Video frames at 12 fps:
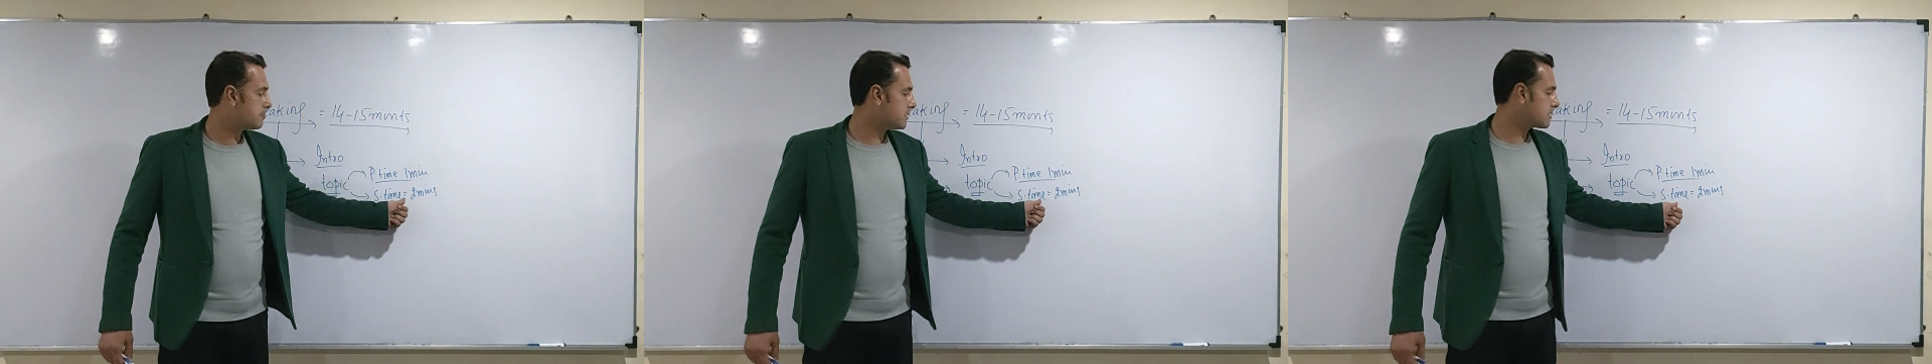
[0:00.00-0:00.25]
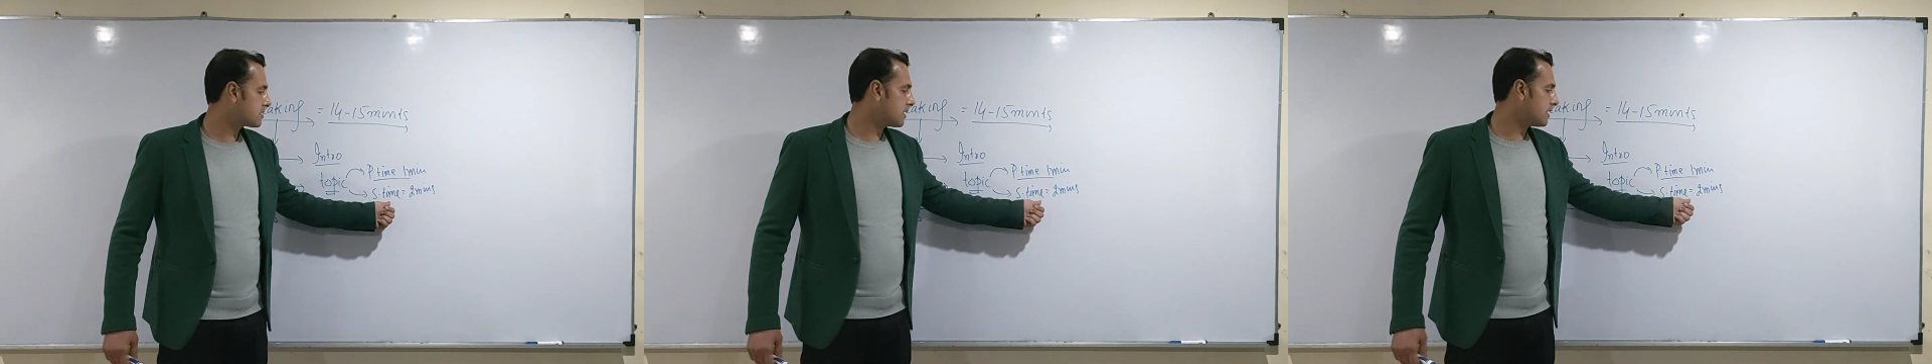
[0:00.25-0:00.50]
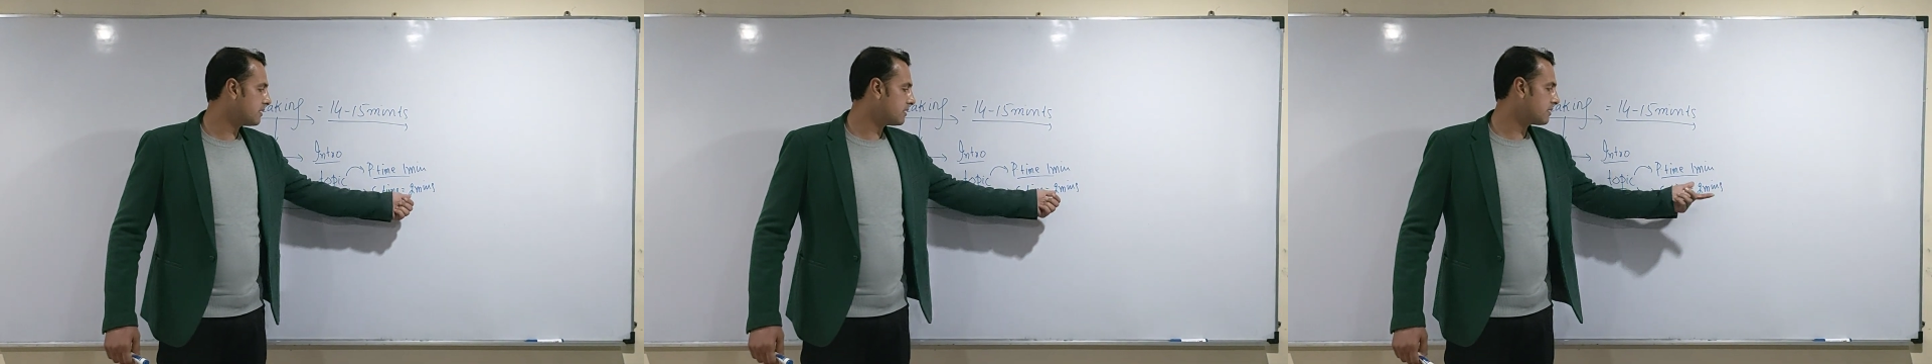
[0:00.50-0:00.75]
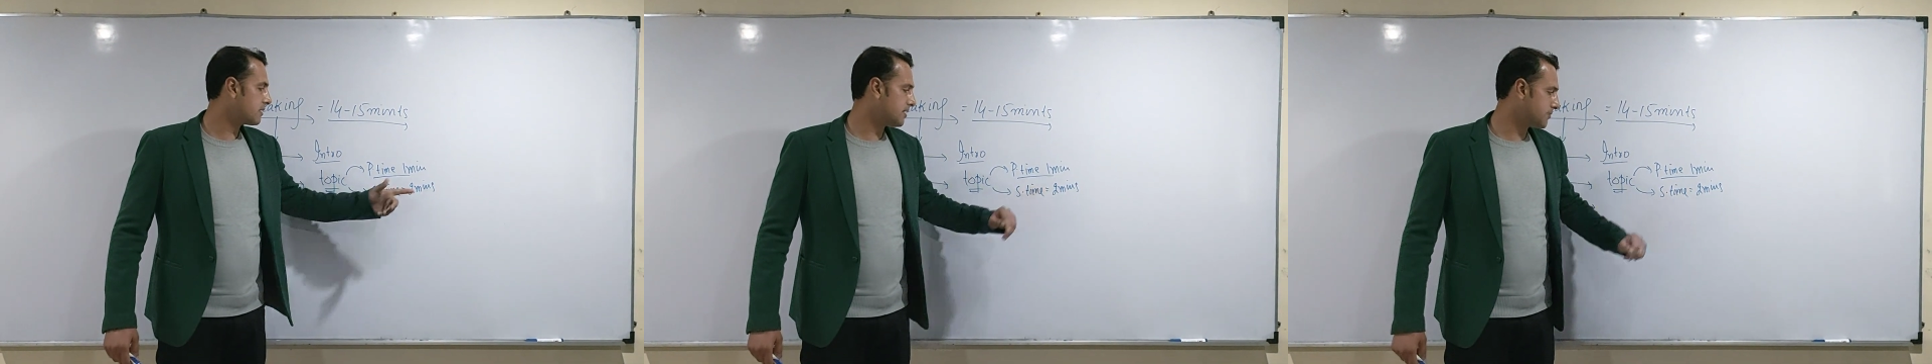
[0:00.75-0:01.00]
but
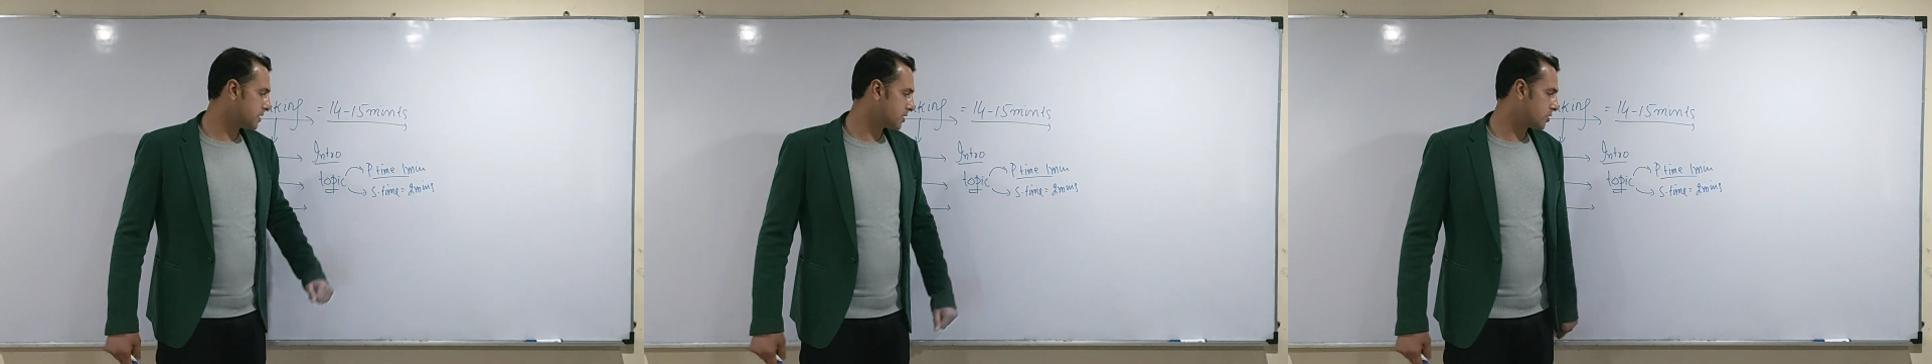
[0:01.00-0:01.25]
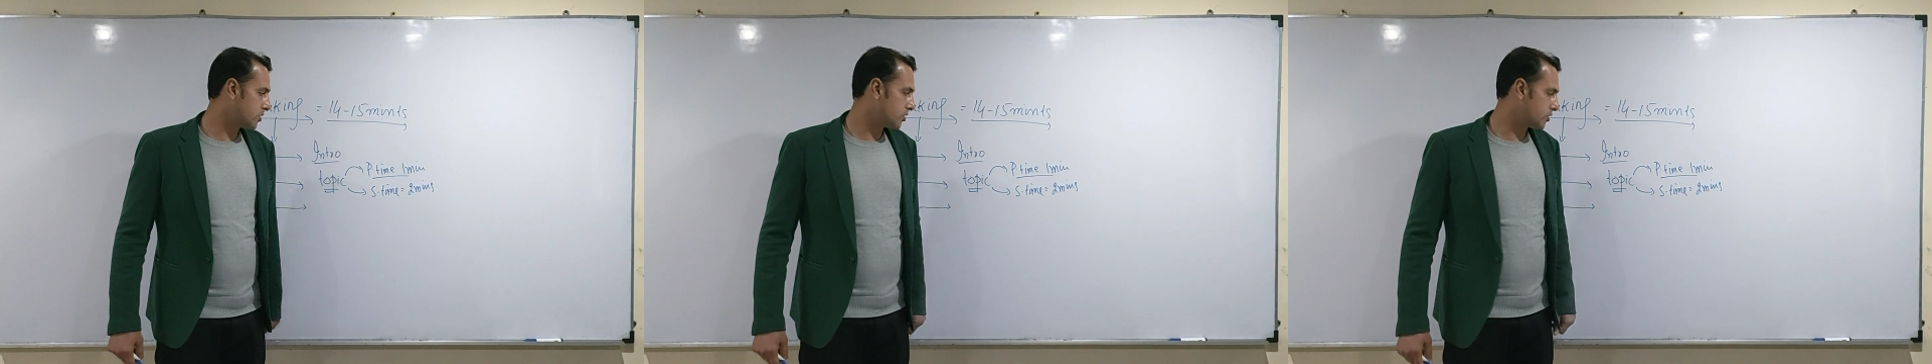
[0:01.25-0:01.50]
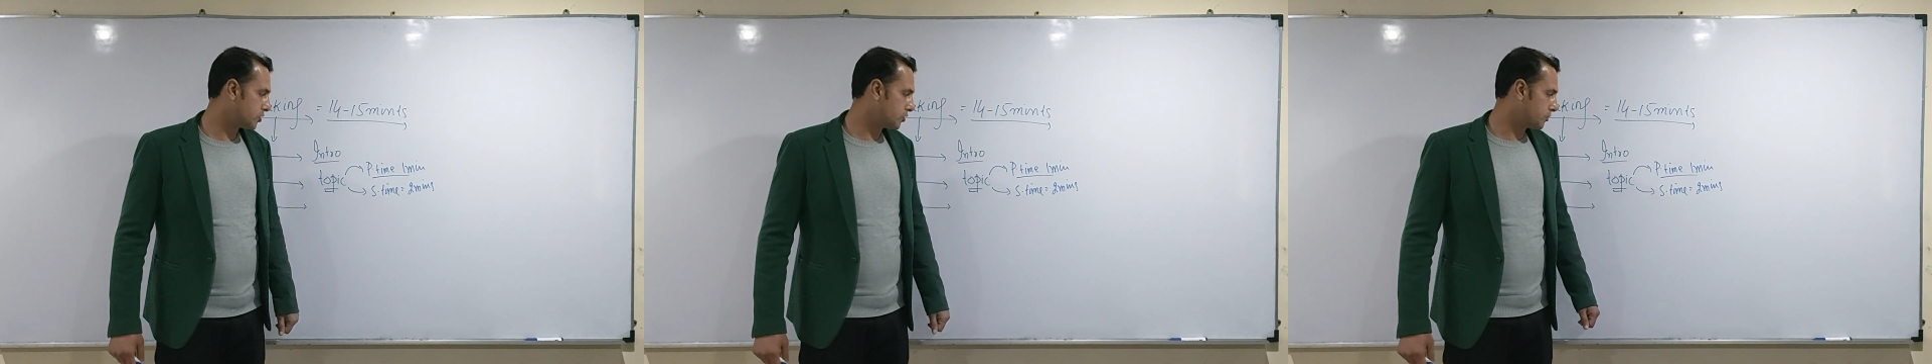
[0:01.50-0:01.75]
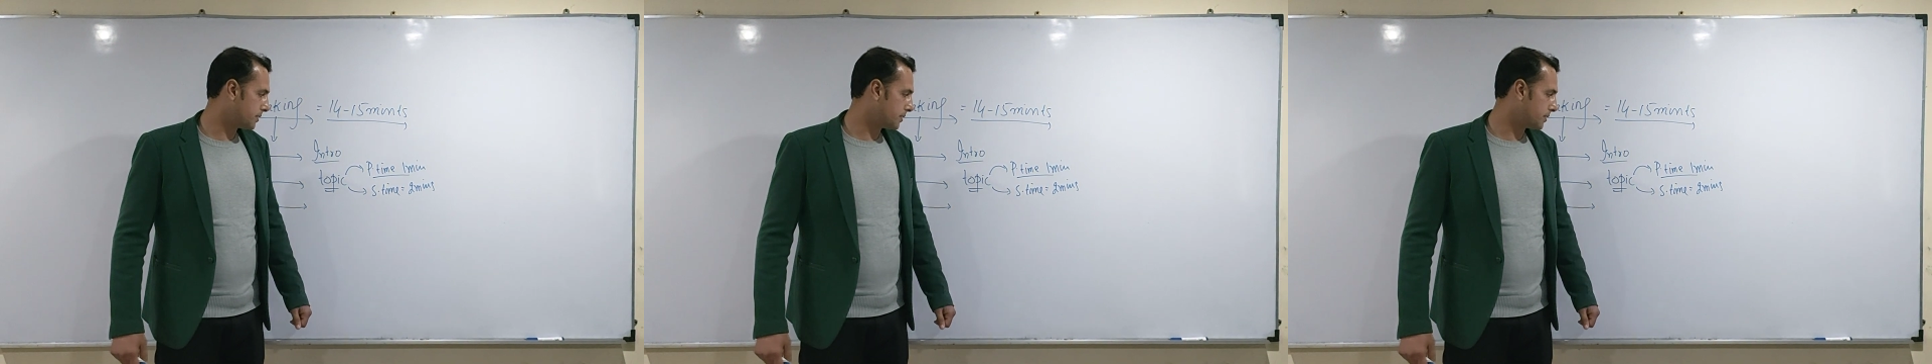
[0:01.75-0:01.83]
standard time is equal to 2